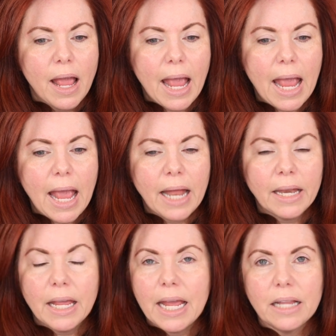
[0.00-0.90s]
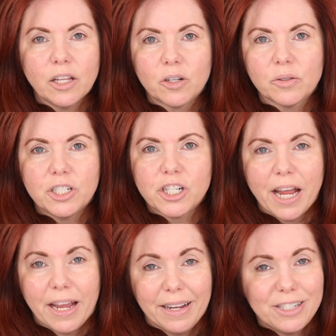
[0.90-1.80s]
And it literally
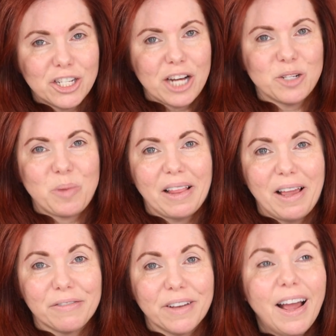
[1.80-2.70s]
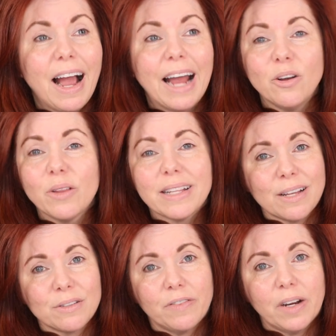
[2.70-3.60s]
changed my life. I know that
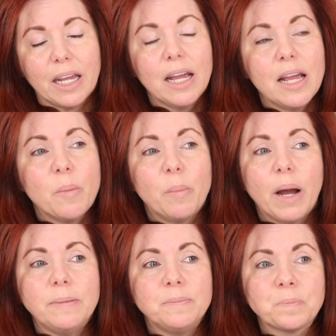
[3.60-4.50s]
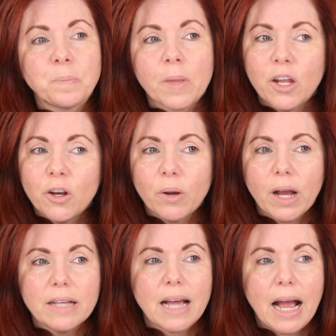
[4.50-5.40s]
sounds funny, but you know,
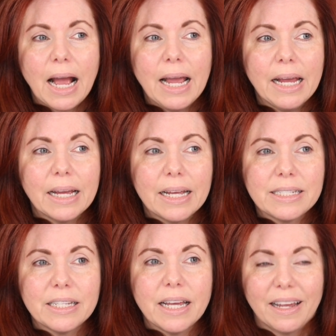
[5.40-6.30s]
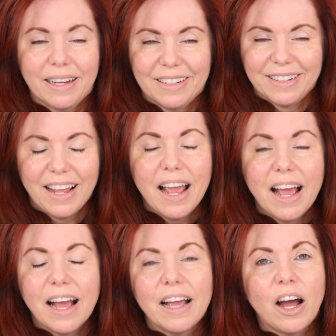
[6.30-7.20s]
guys, in
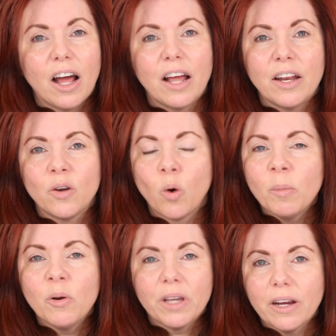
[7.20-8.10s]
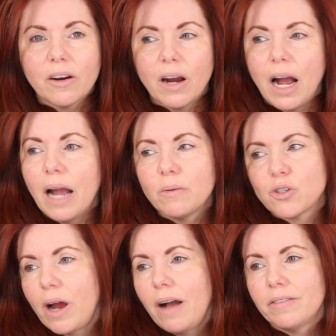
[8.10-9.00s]
a normal year, I was
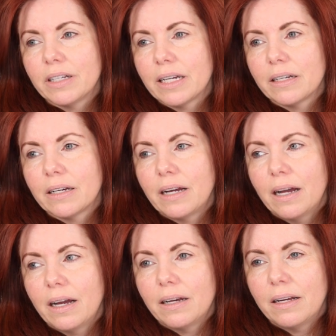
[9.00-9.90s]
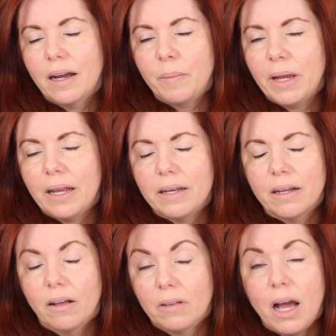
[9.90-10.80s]
traveling,
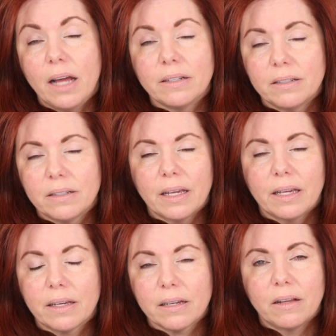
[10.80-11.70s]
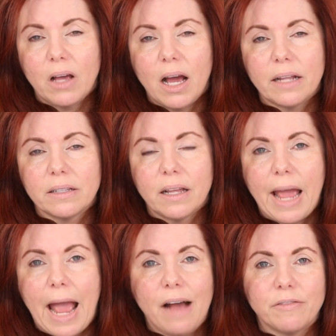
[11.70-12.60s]
a lot,
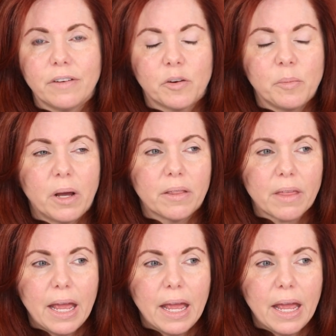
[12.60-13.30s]
half of every month.